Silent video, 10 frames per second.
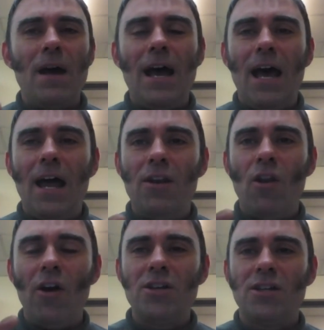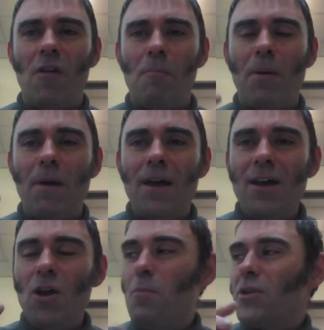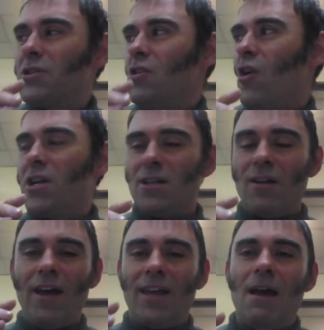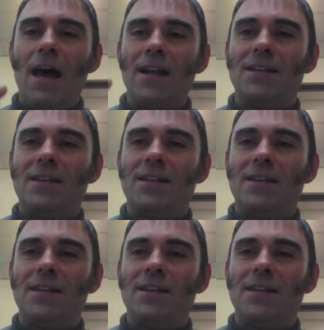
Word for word: a, a, noise of a who puts a noise like a, a